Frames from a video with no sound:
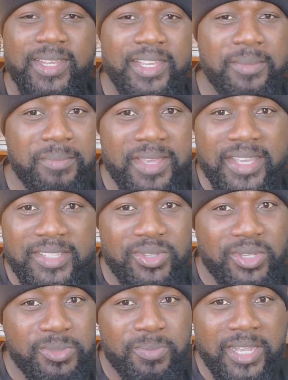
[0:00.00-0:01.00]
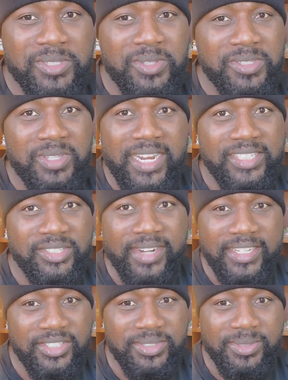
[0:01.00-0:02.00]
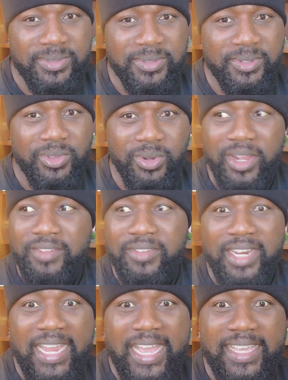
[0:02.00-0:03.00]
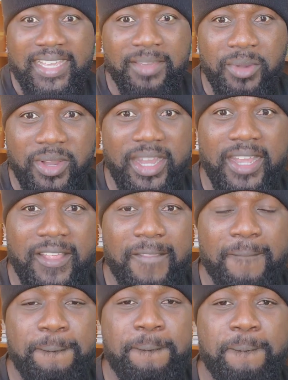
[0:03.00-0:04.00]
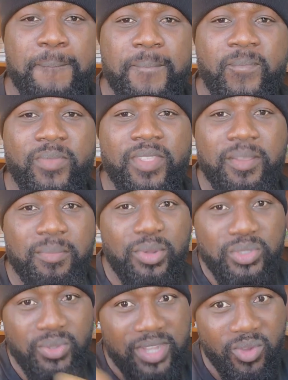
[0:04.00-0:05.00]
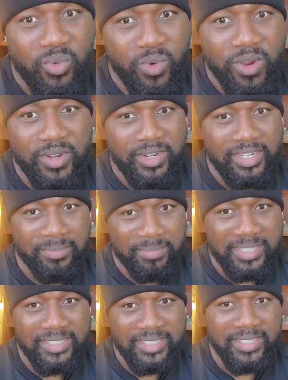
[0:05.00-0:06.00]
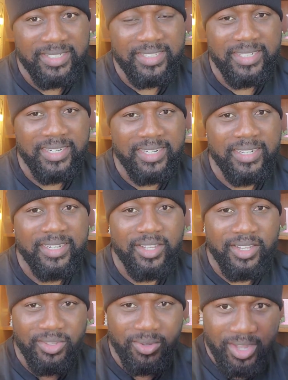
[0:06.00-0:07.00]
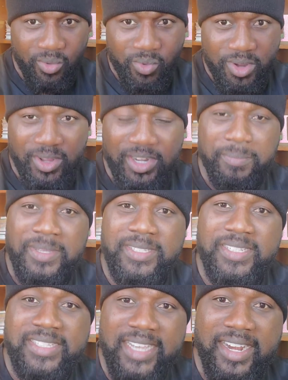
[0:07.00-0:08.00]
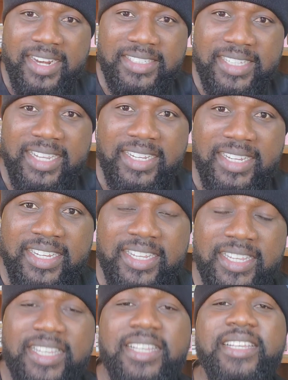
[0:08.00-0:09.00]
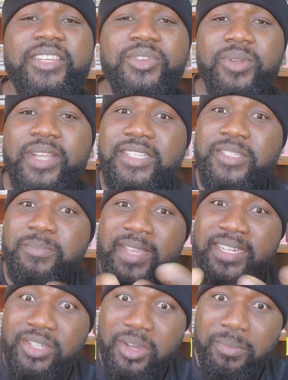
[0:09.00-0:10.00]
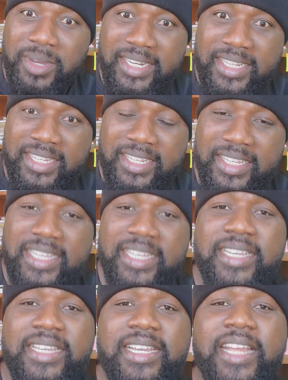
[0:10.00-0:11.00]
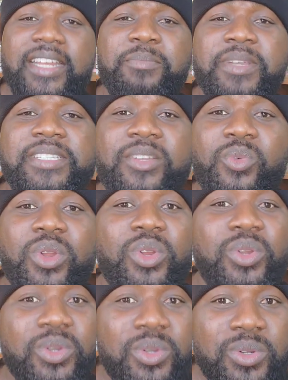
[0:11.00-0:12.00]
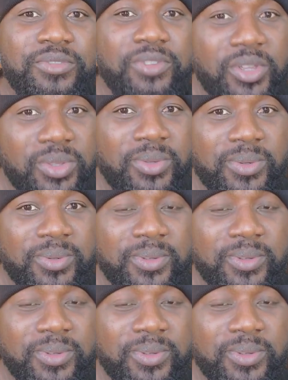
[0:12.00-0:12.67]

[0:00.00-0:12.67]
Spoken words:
It means your spouse does not attract you. You don't even like him or her. But you can work on the person. You can work on the person's character. You can spend your money and the person will look good for you.